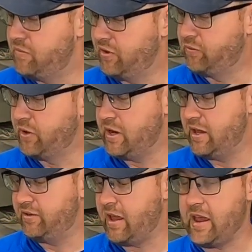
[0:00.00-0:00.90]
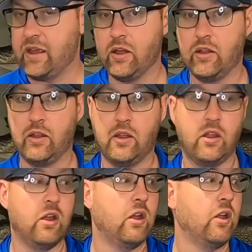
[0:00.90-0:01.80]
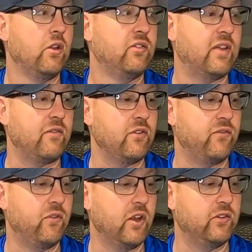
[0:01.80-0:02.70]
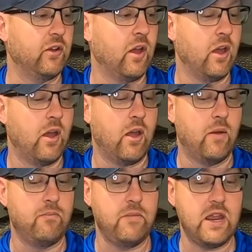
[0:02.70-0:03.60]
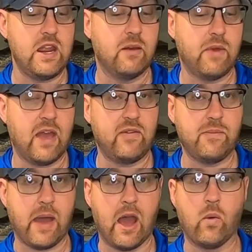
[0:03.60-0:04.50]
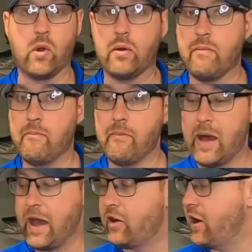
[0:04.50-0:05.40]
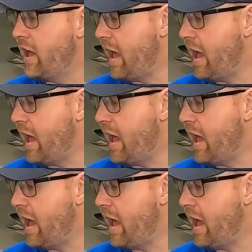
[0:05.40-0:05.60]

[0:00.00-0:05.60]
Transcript: This one is a 7-foot medium heavy power, moderate